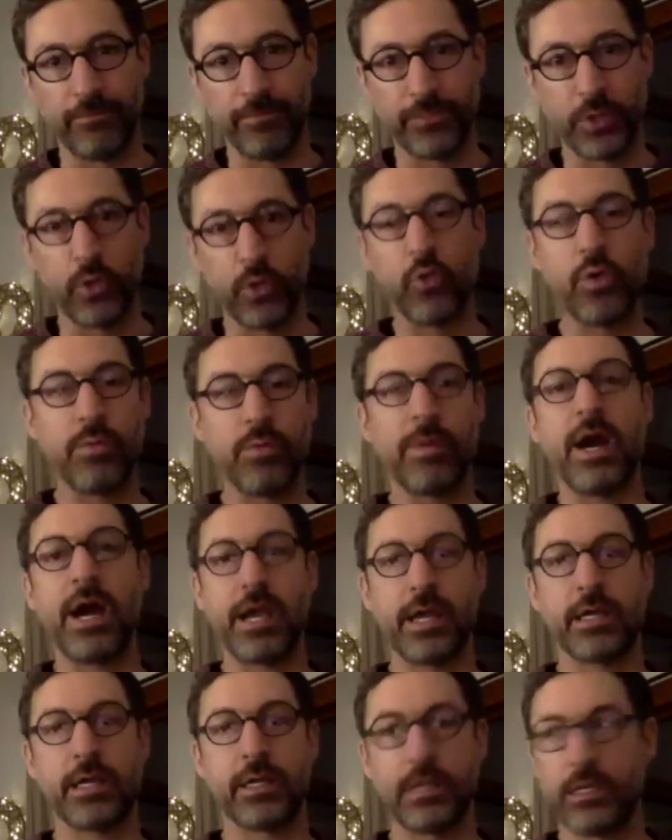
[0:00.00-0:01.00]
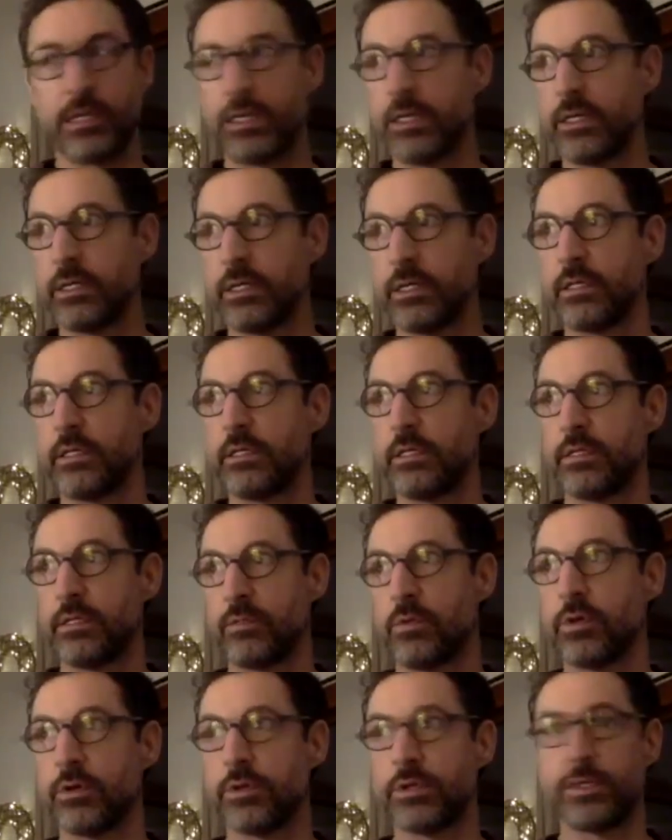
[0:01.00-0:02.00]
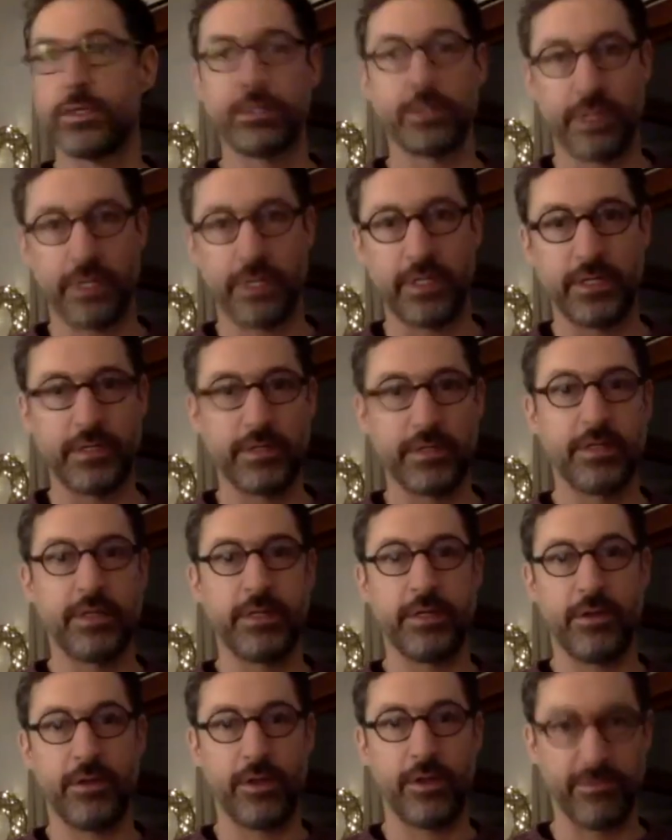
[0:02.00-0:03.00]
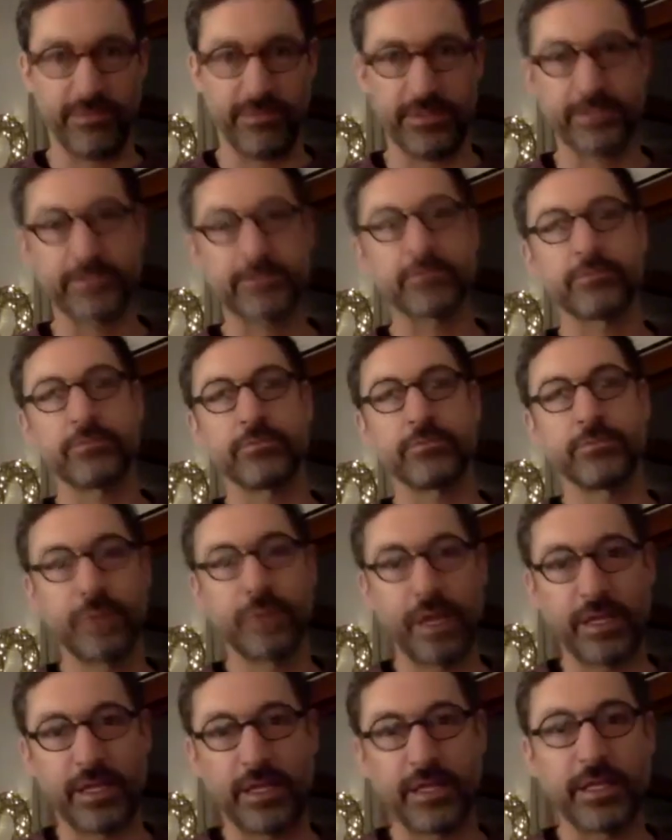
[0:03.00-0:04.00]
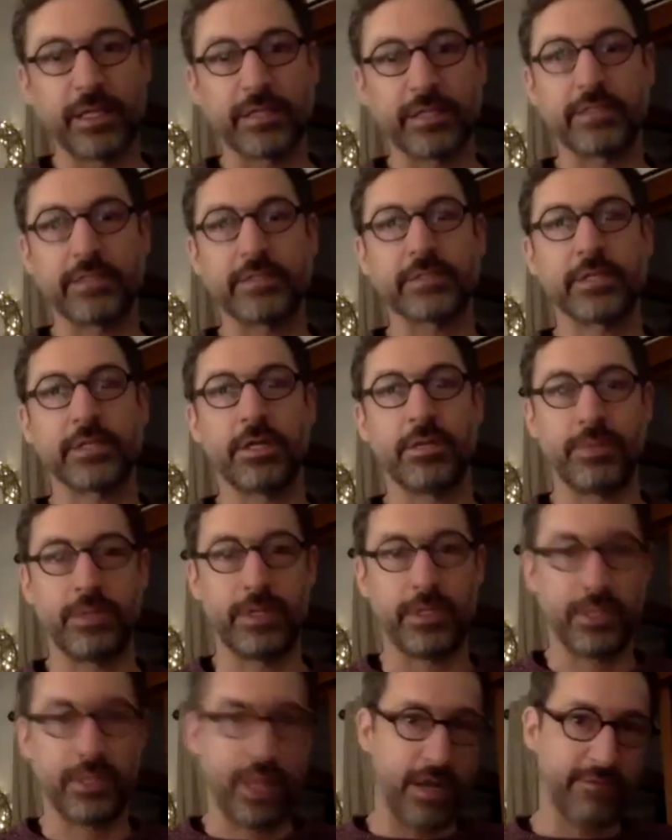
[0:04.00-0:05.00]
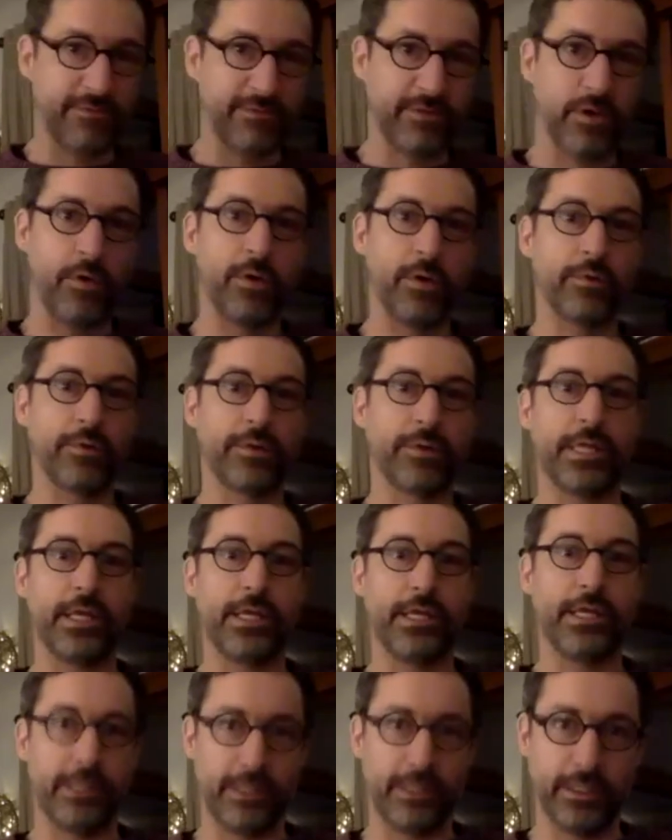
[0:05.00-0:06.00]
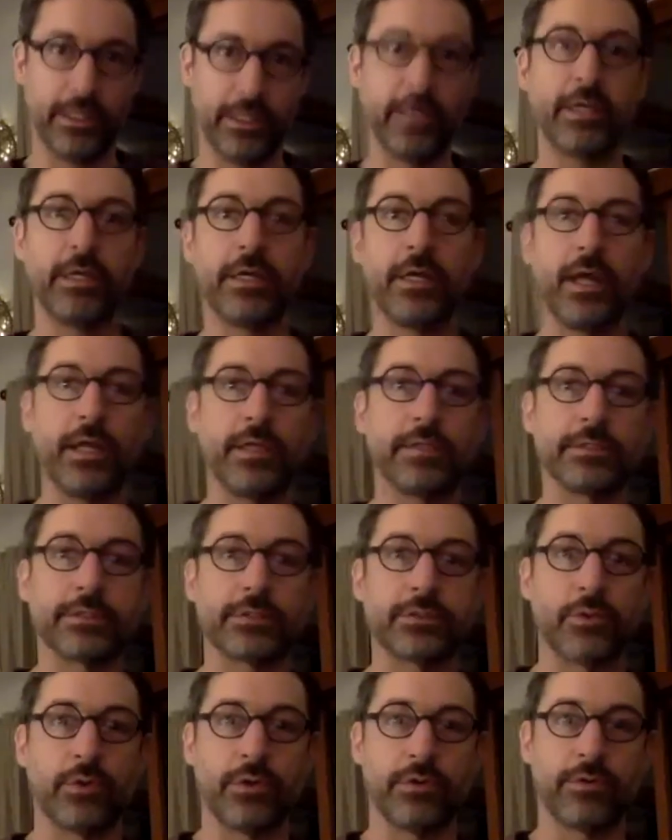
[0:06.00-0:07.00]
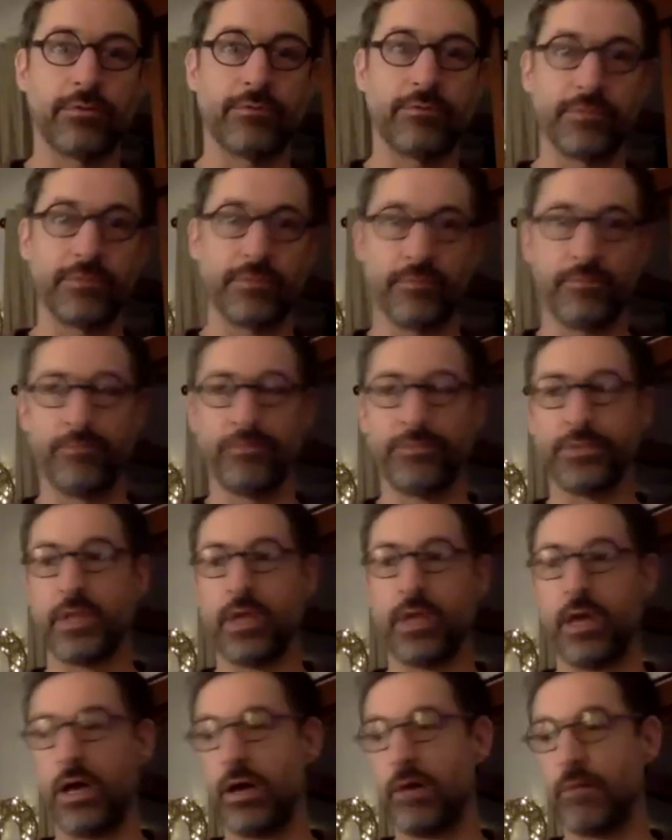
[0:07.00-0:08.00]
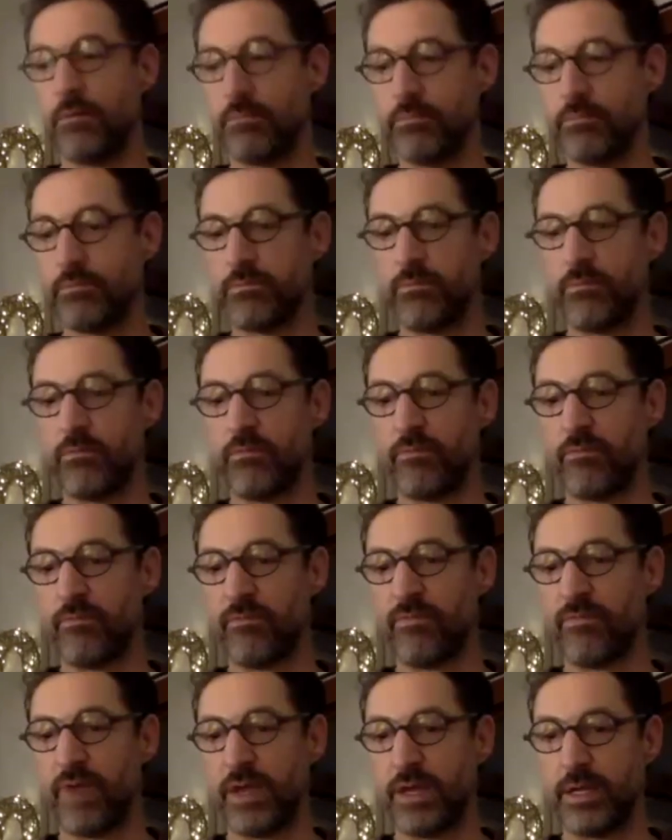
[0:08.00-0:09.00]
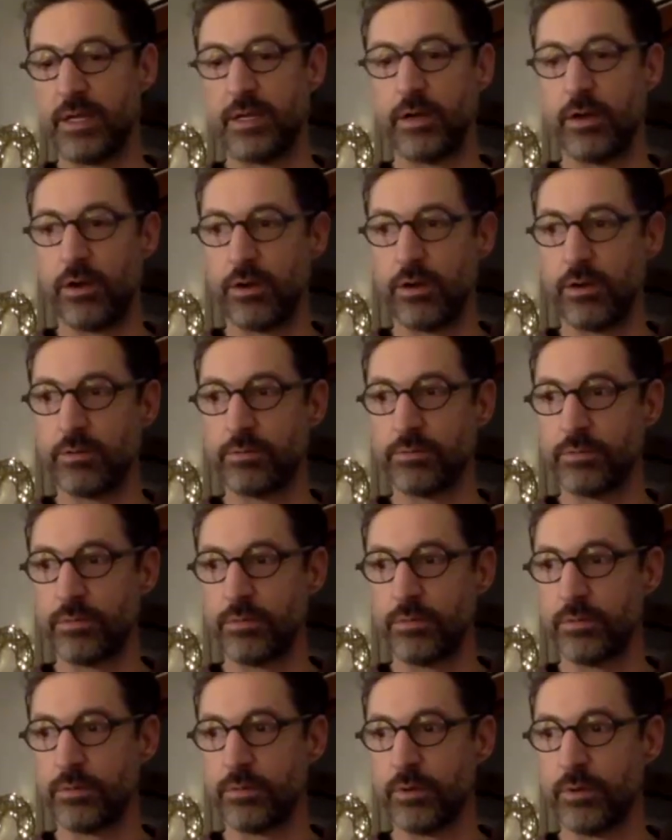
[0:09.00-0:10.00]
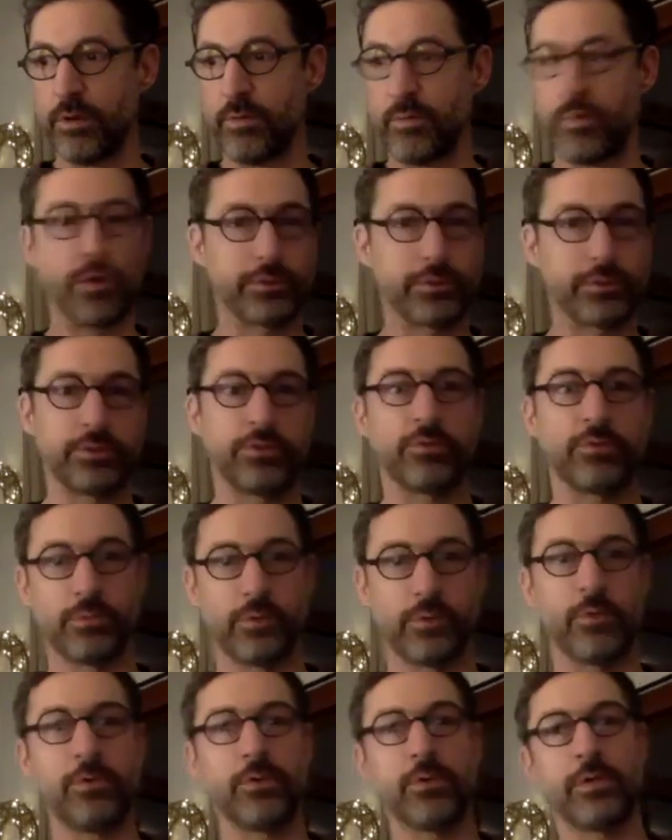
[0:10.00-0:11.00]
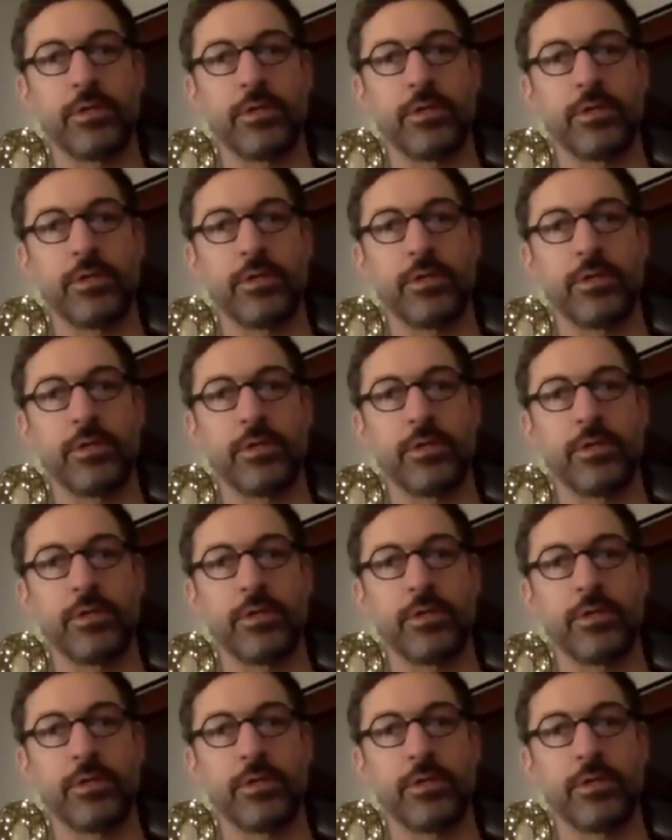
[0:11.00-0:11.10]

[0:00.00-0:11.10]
who am I in the world and in all of this. I think that it's gonna be a lot of going within and sort of finding our personal role.